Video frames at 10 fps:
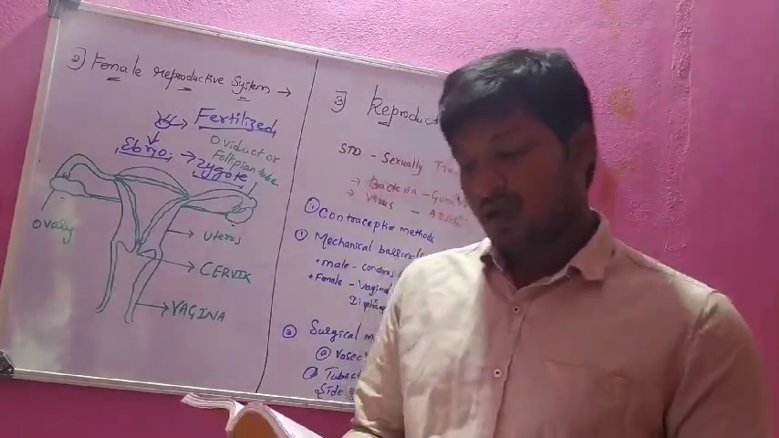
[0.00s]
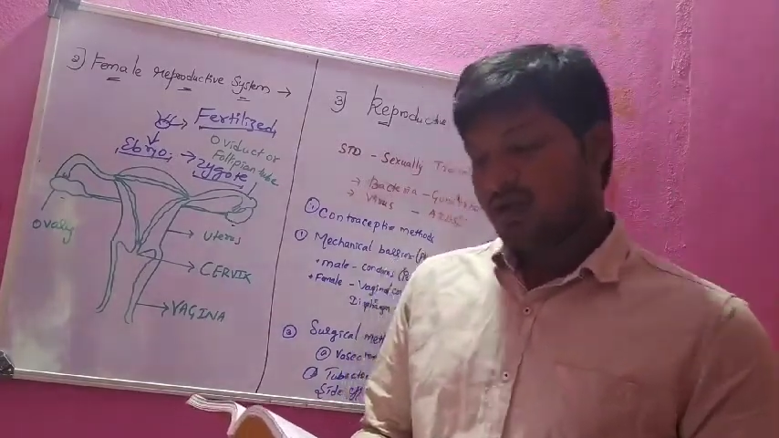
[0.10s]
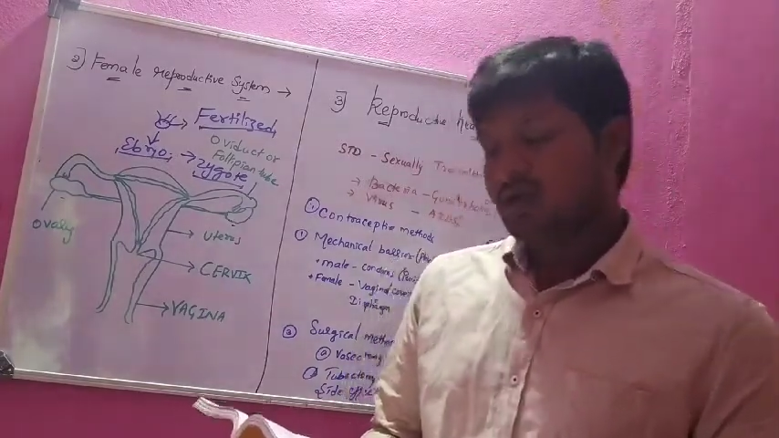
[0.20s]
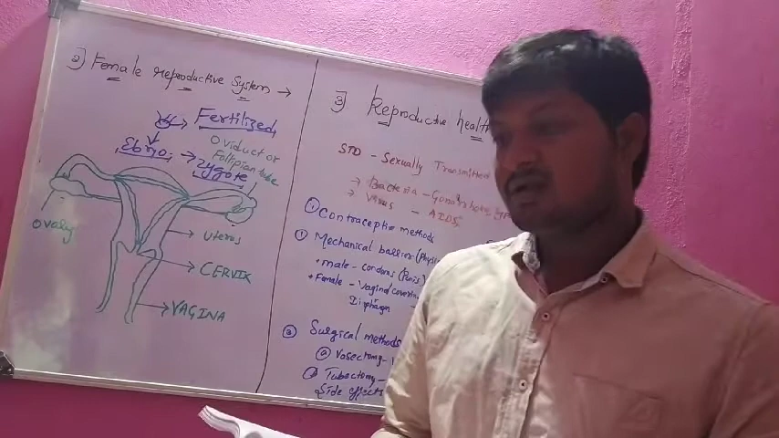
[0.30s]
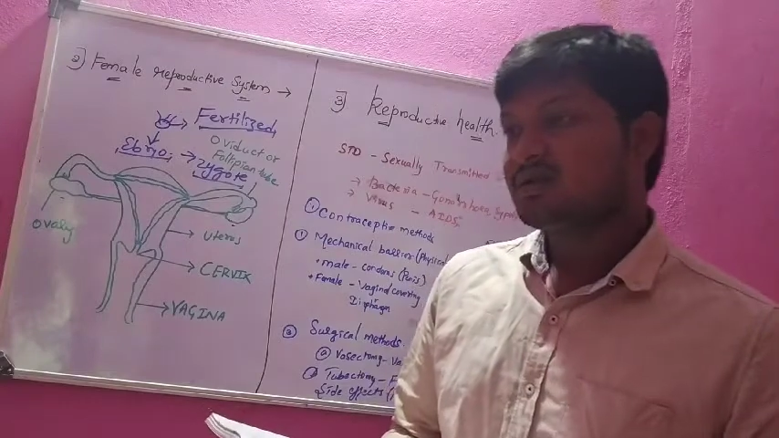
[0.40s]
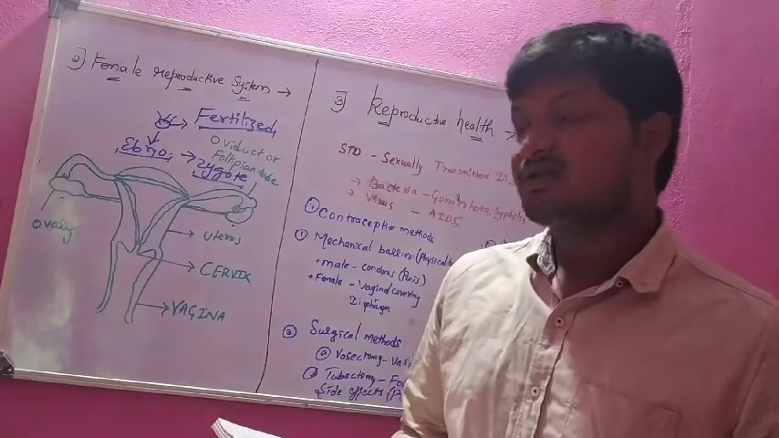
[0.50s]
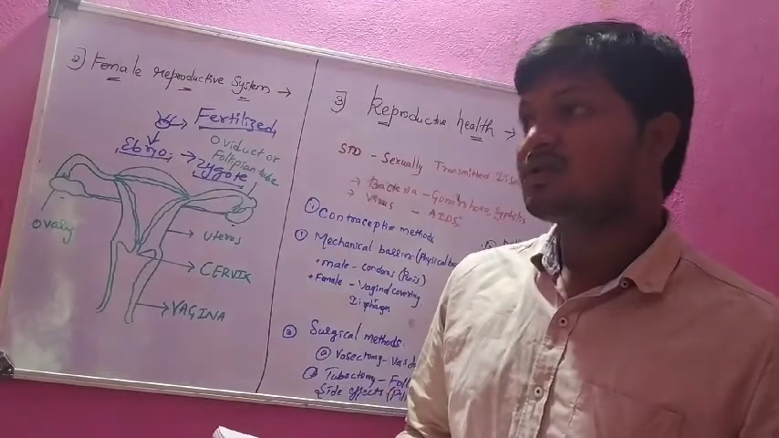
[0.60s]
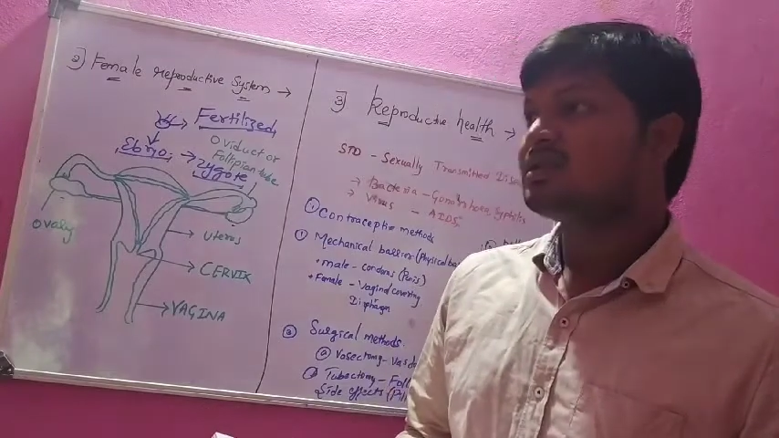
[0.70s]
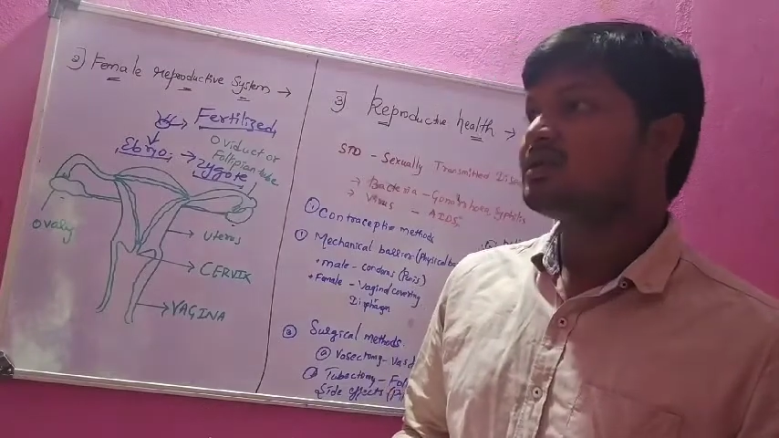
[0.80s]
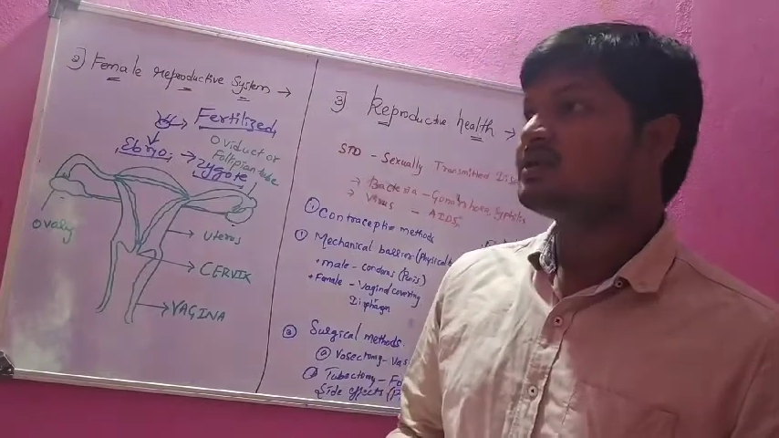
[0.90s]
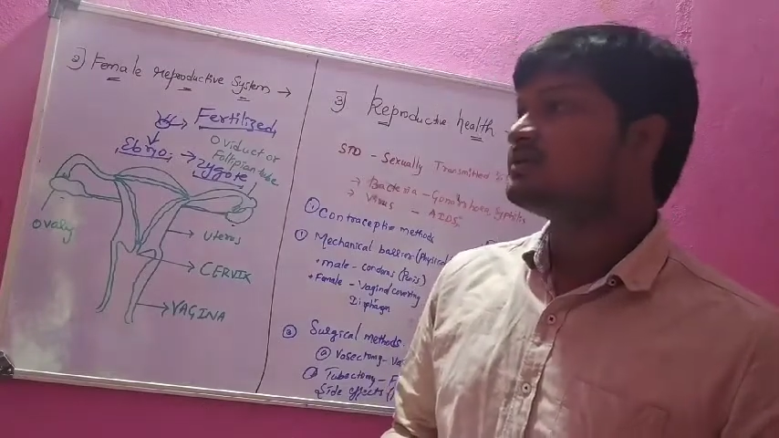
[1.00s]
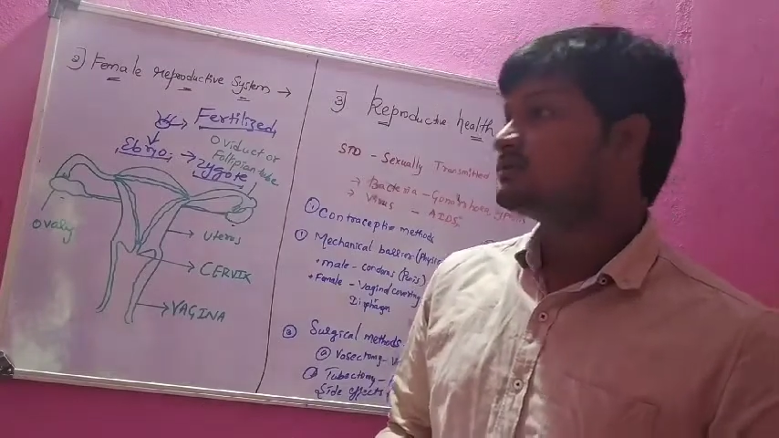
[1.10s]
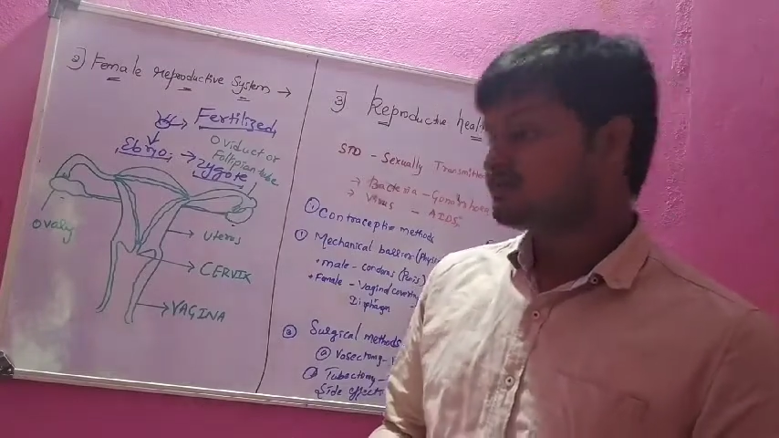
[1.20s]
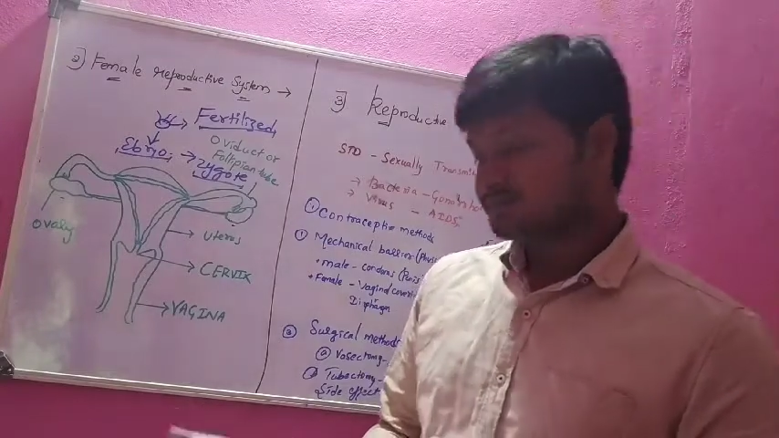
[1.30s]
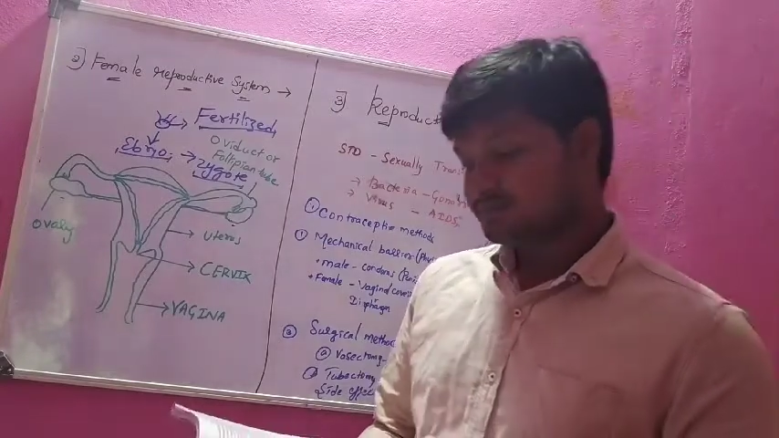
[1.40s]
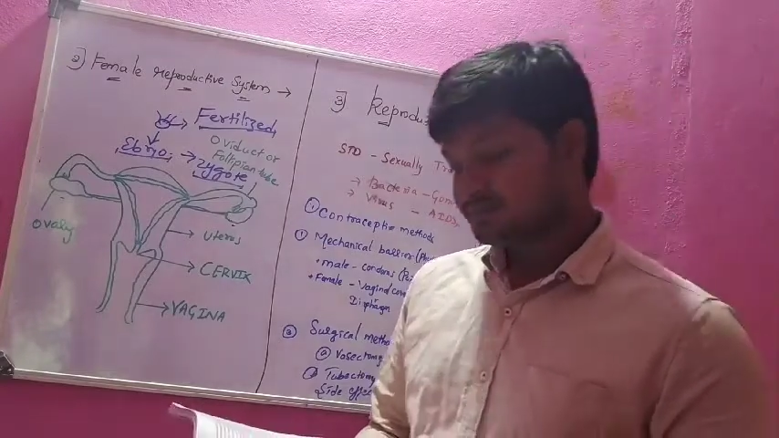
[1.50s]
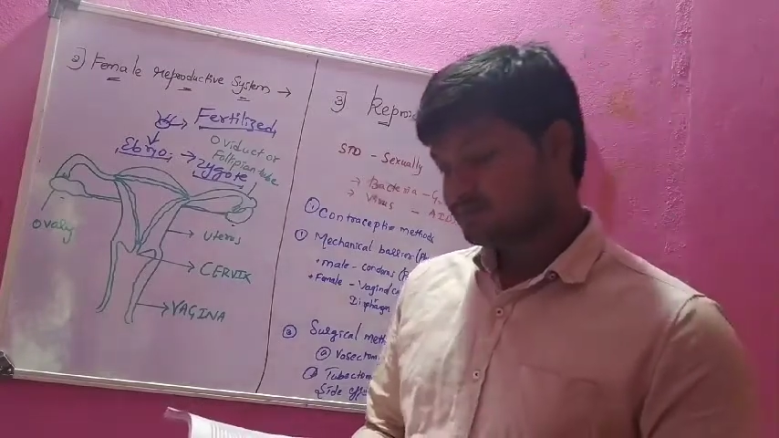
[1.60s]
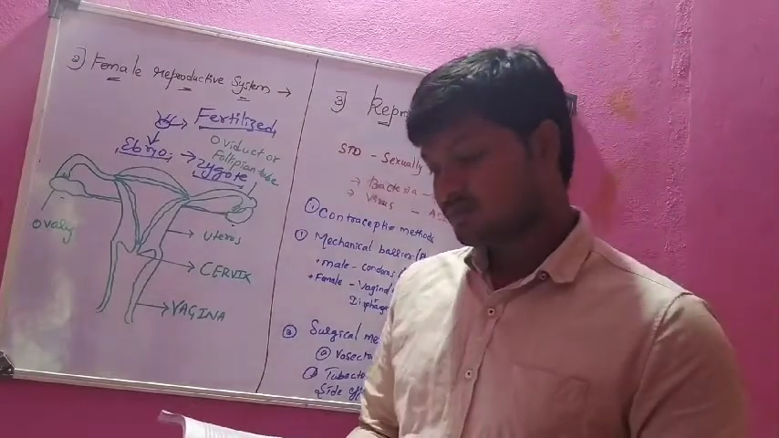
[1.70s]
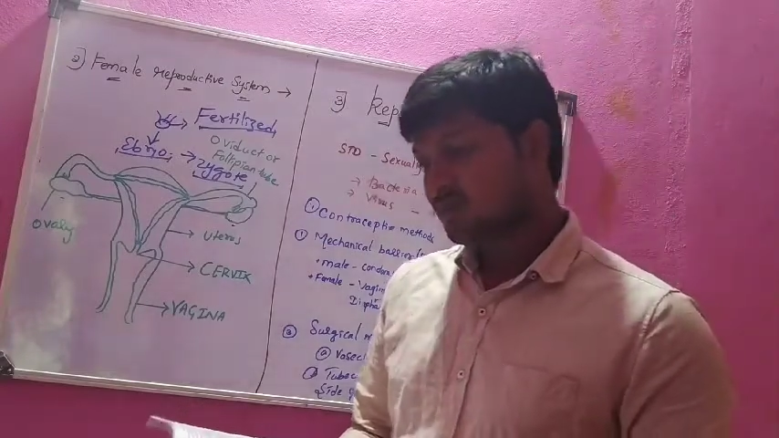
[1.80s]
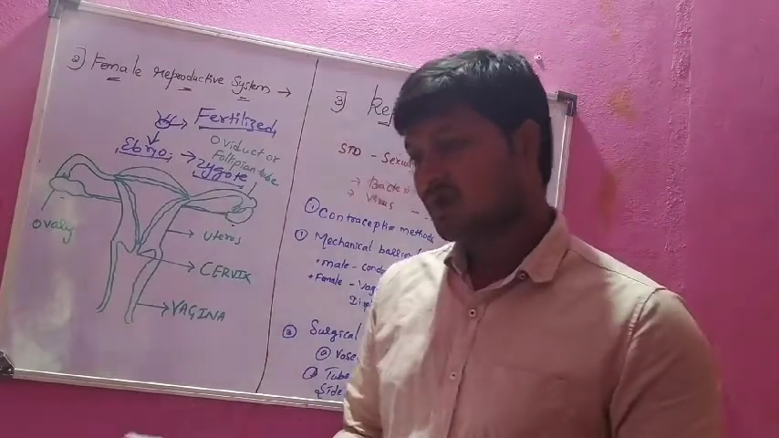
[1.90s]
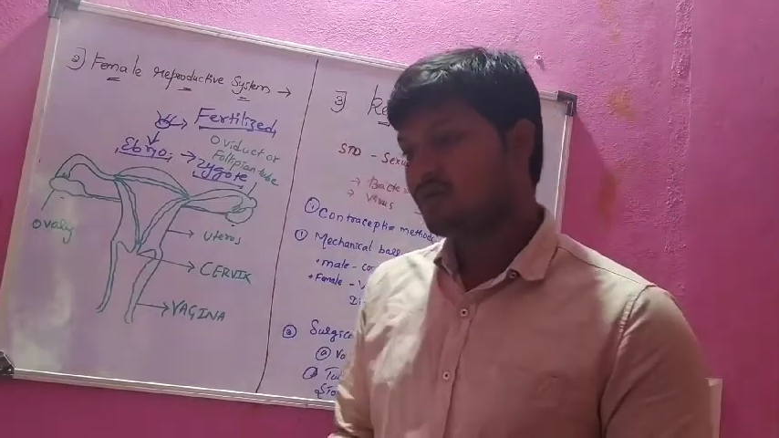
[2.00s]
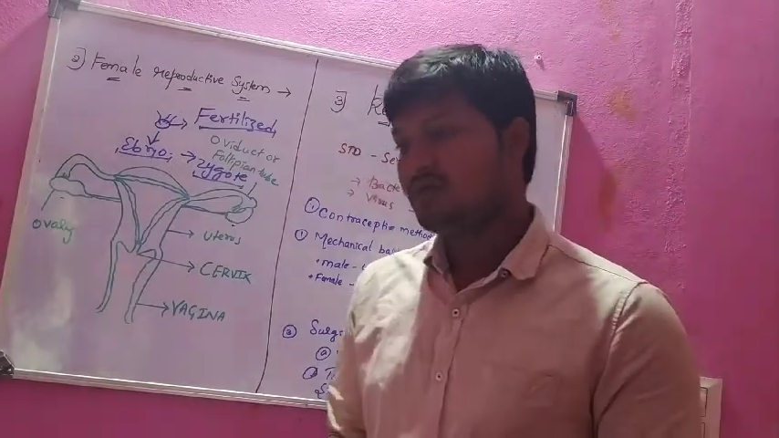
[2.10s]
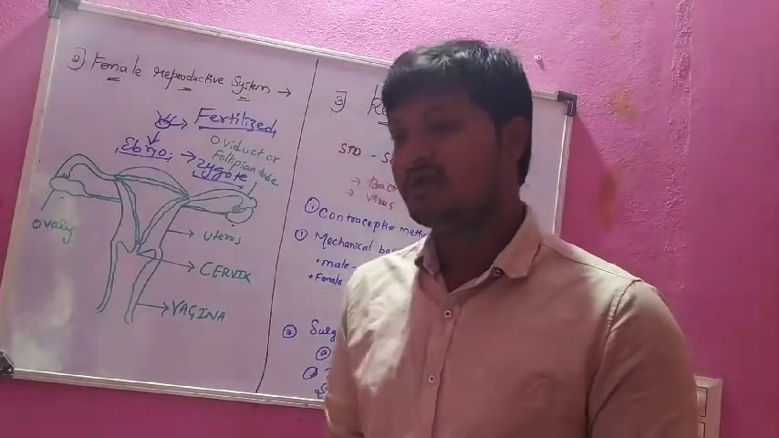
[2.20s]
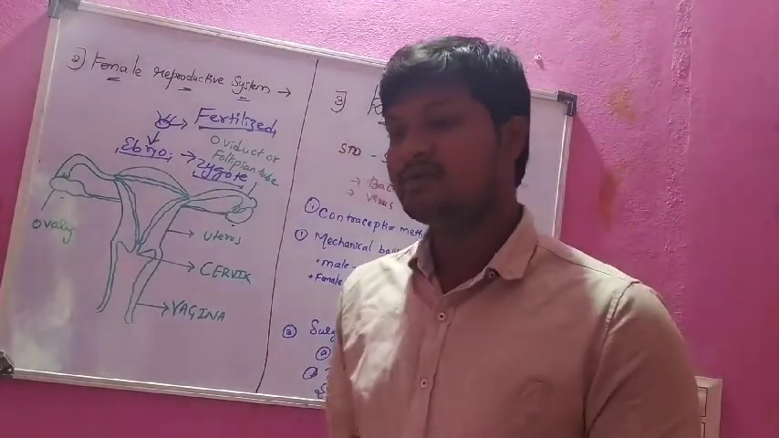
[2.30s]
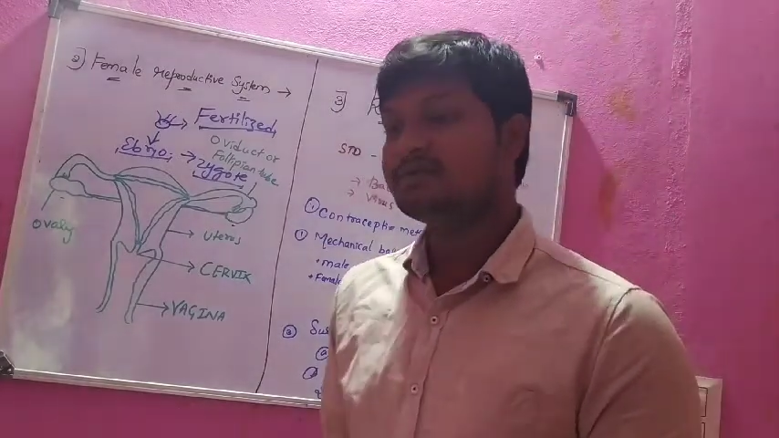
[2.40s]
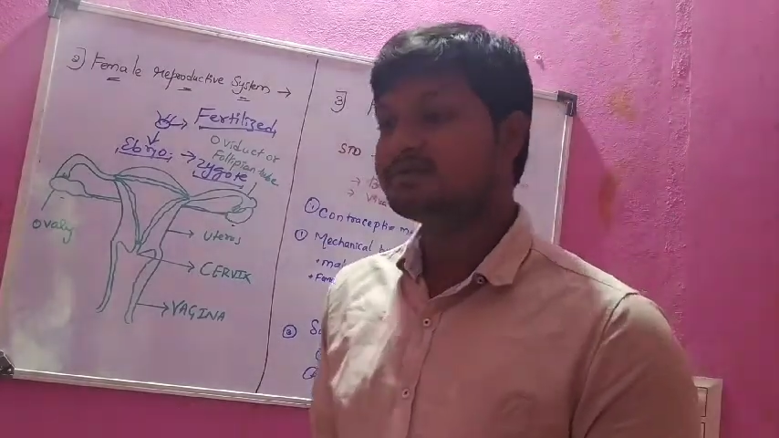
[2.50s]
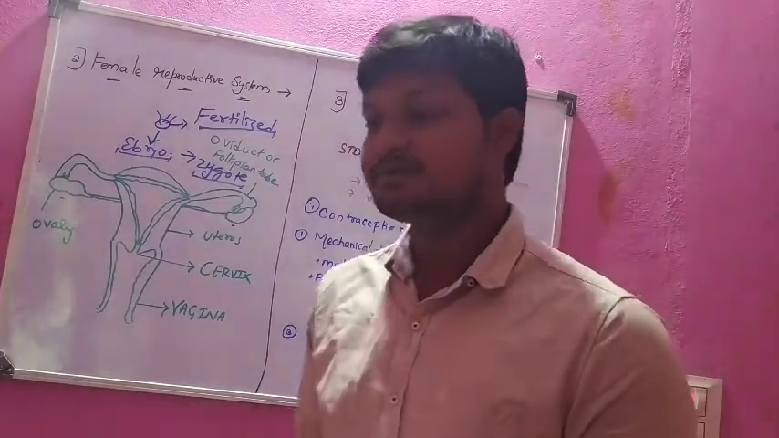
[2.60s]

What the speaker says: And another one thing, when